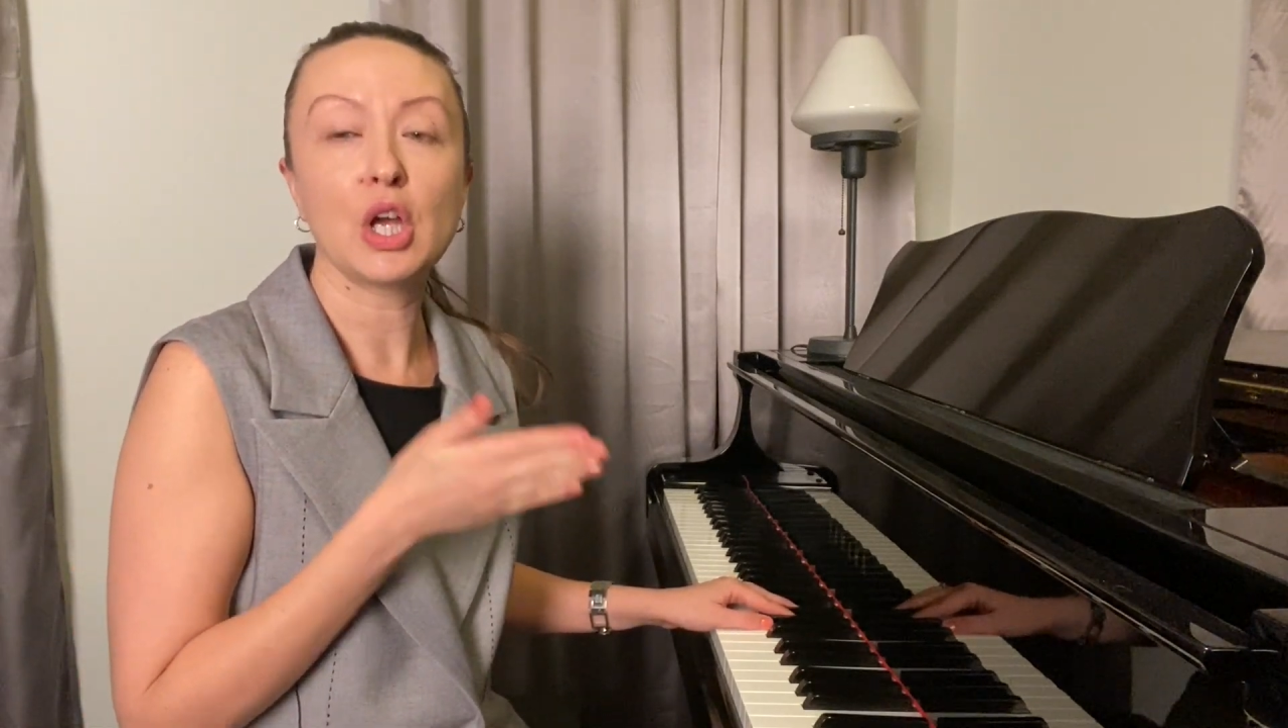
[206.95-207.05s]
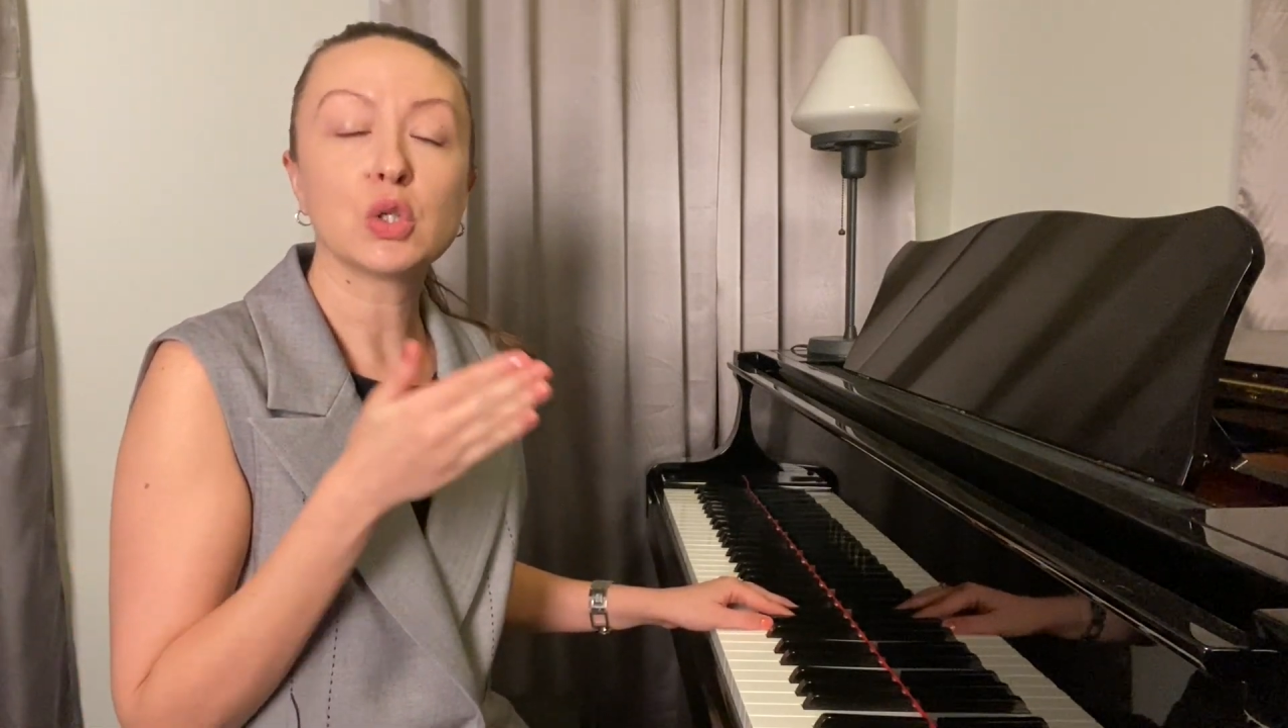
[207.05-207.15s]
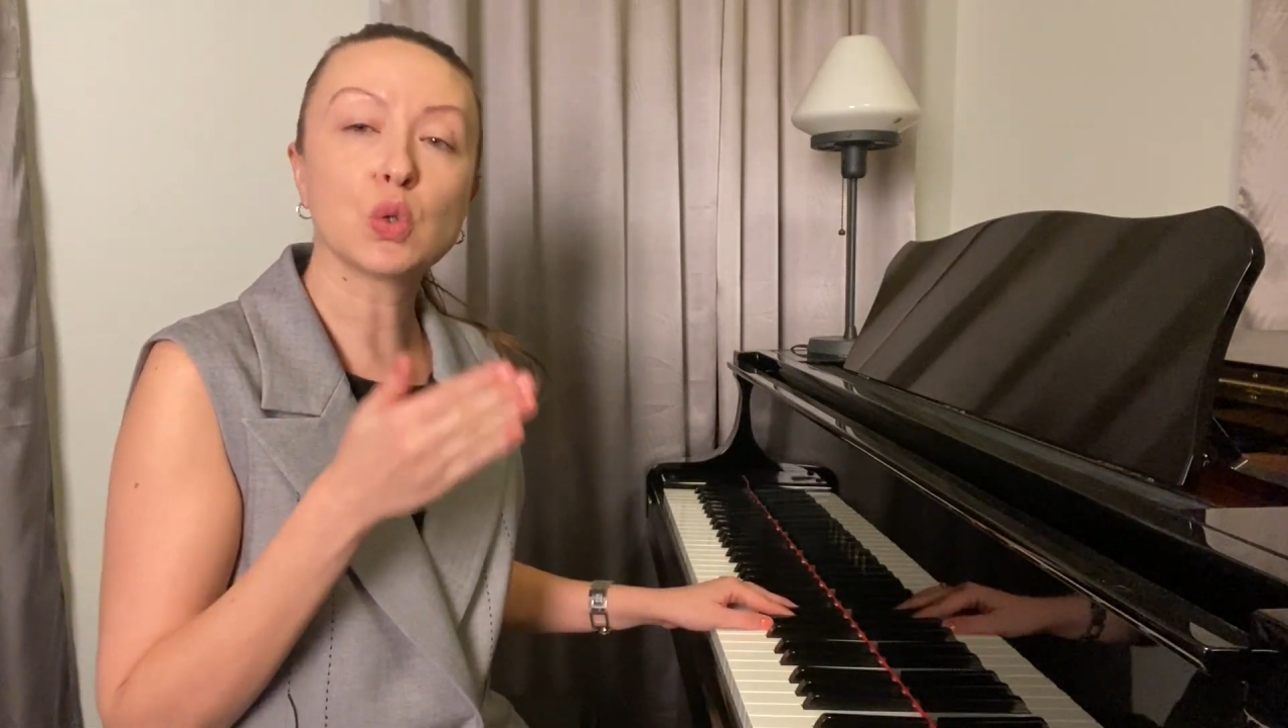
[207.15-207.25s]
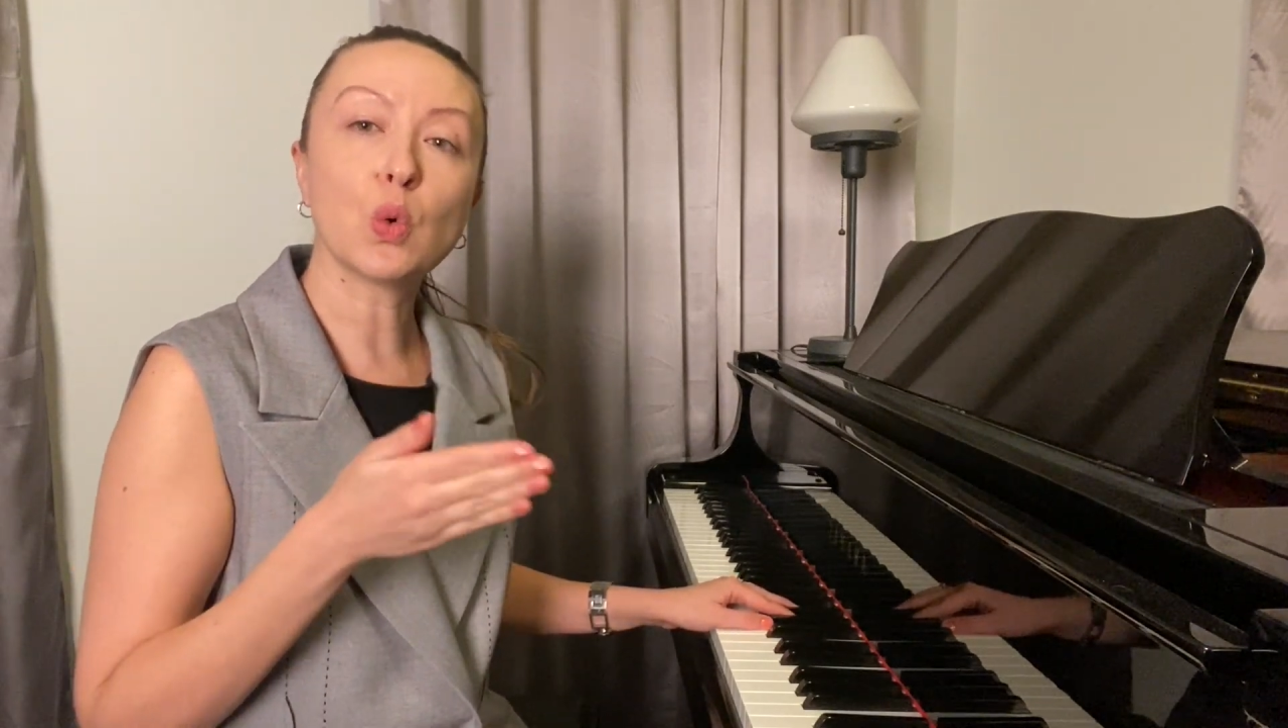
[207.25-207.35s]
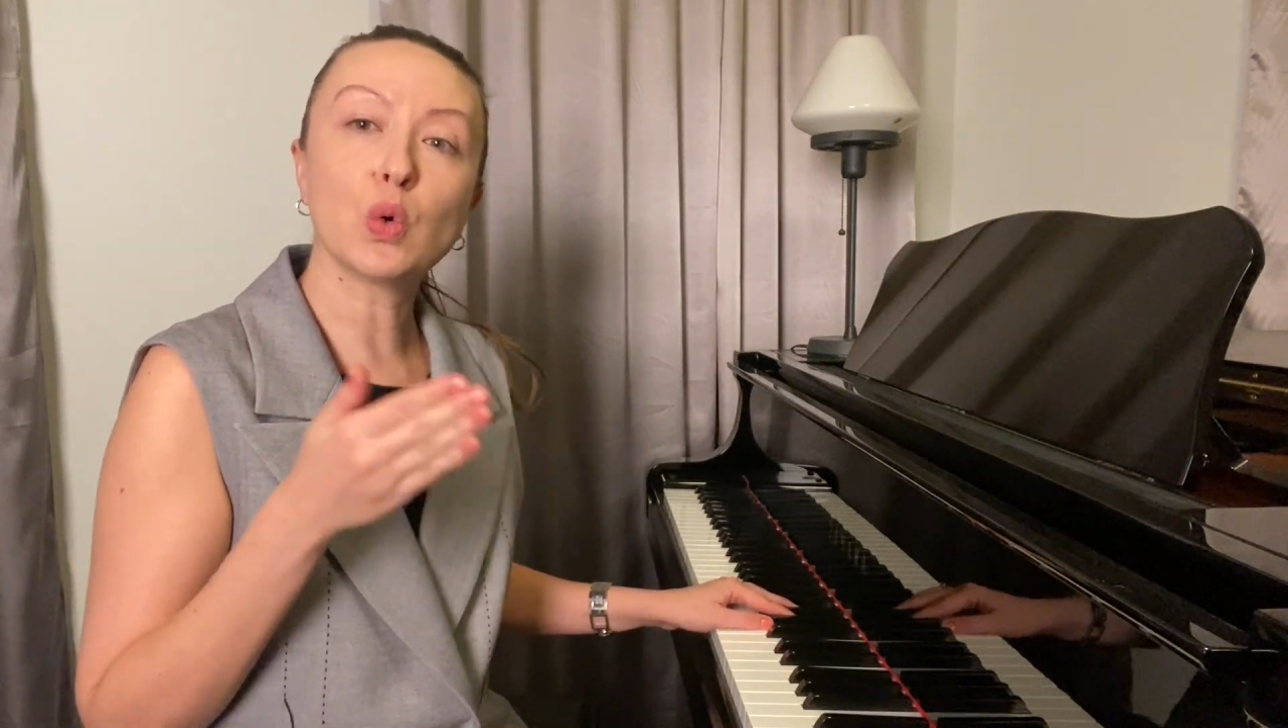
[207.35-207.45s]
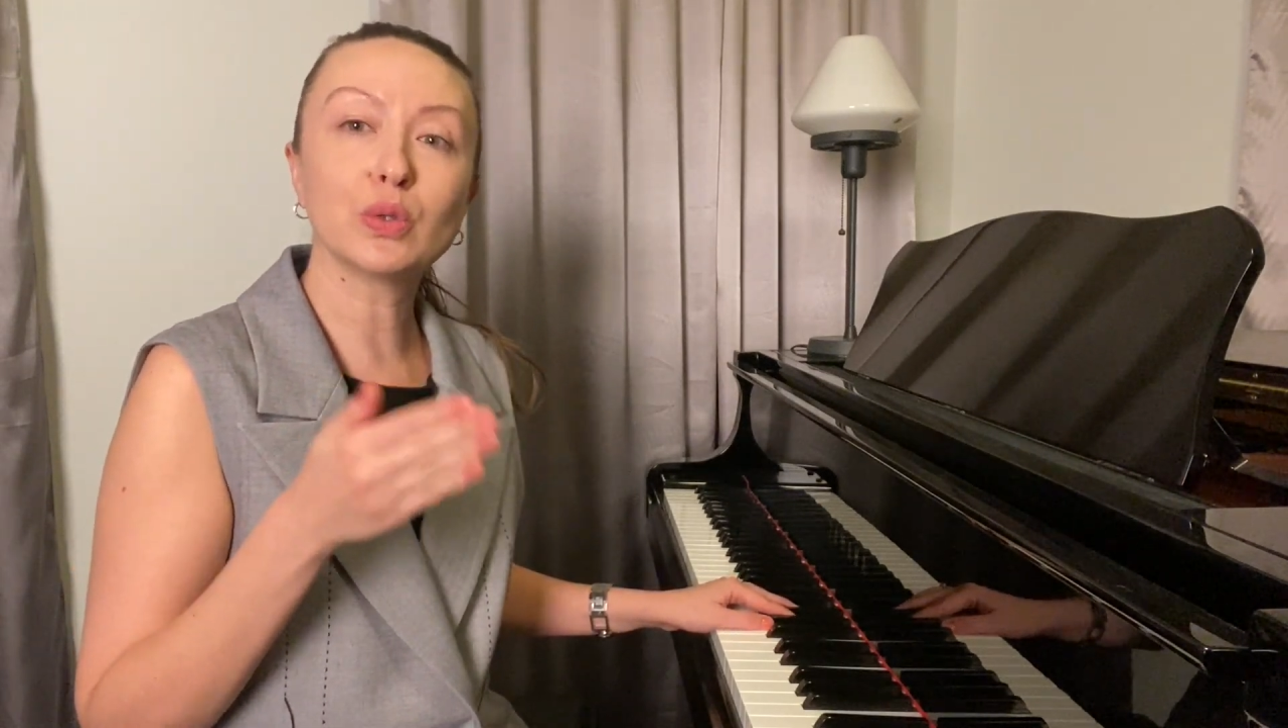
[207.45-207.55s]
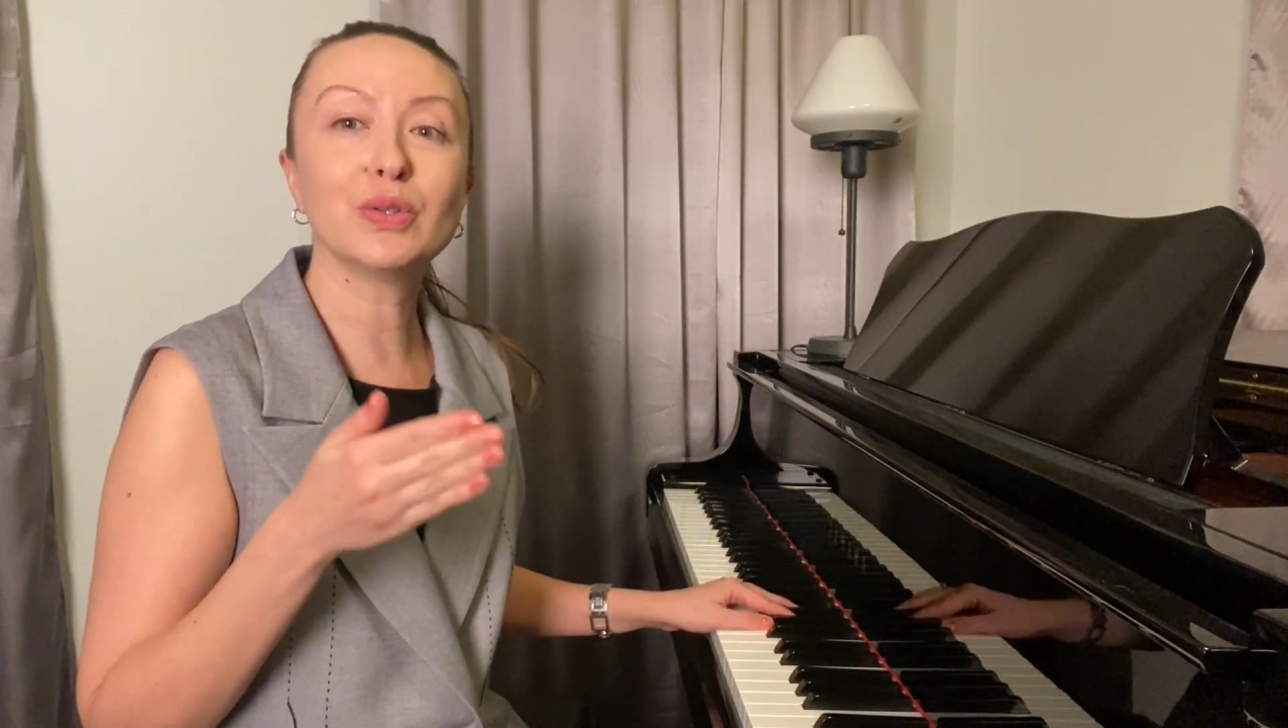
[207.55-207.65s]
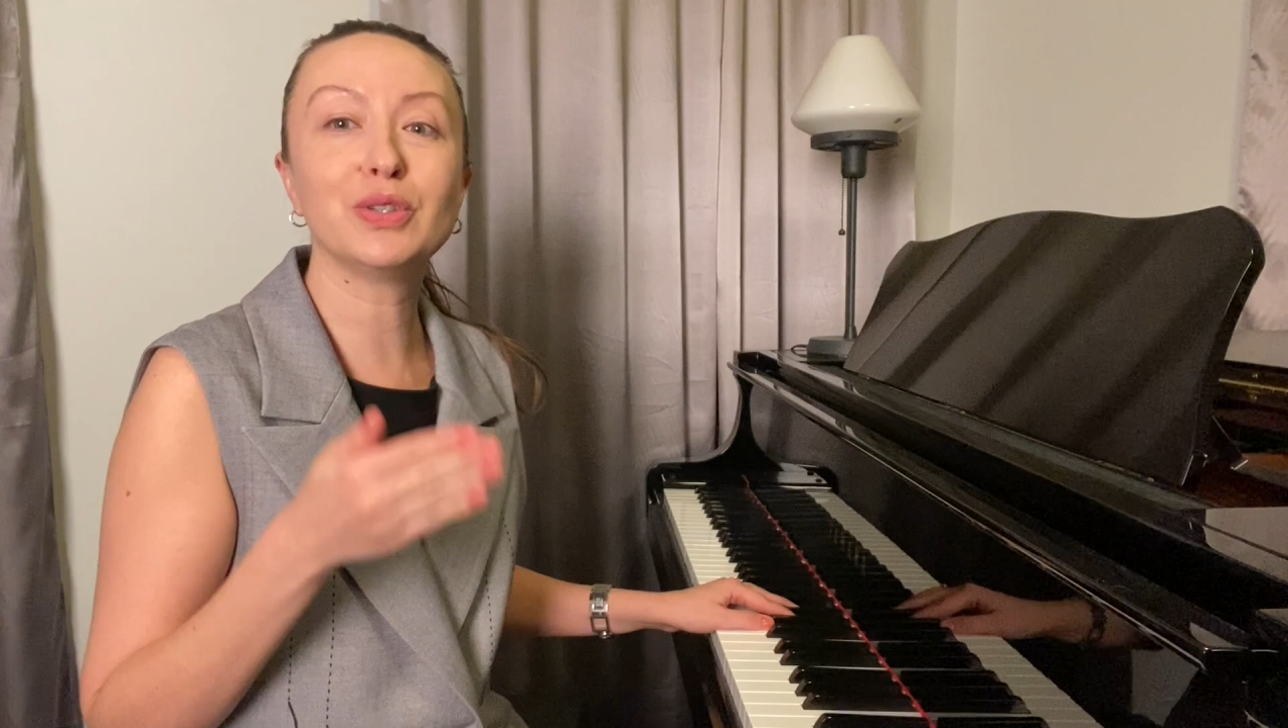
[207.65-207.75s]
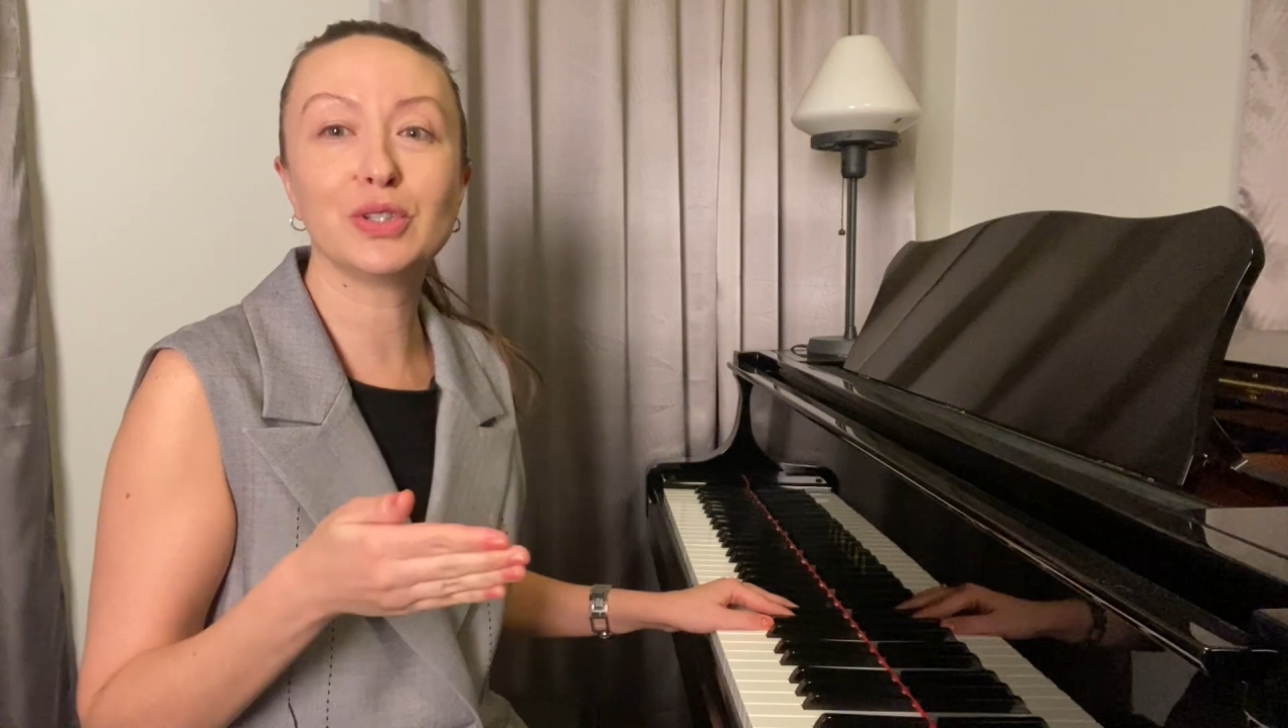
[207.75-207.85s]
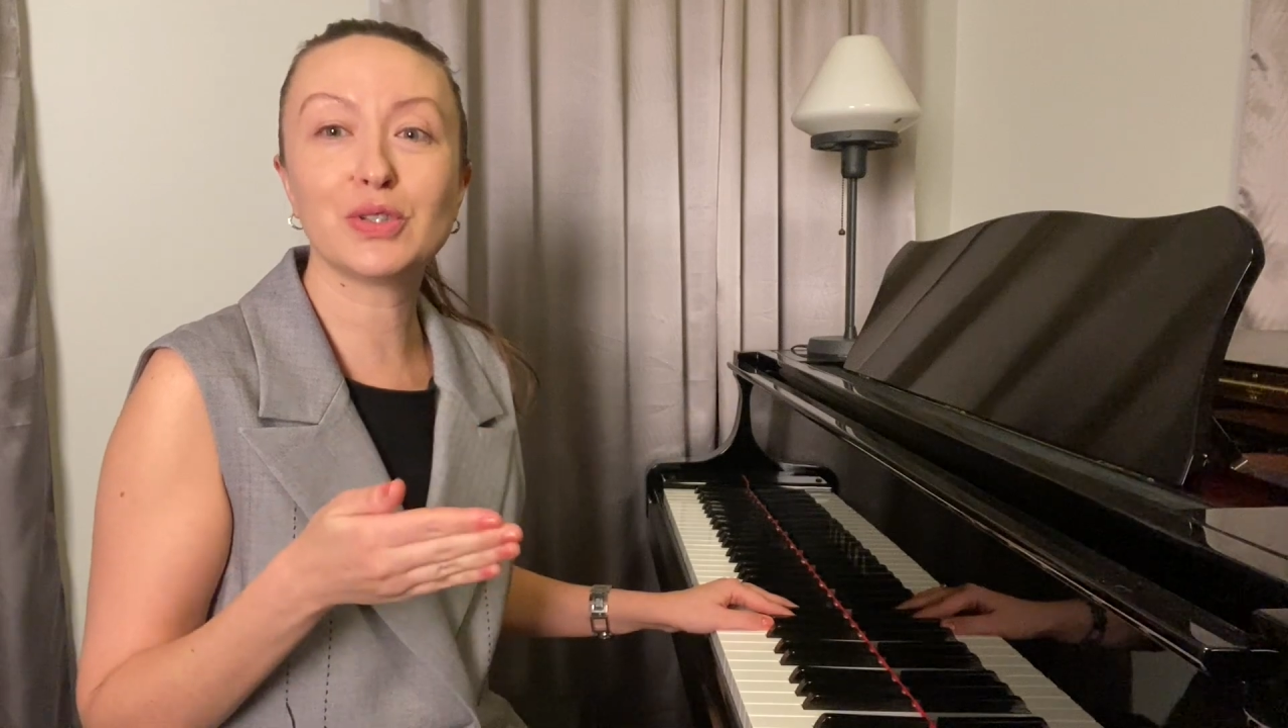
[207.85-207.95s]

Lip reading: So all you need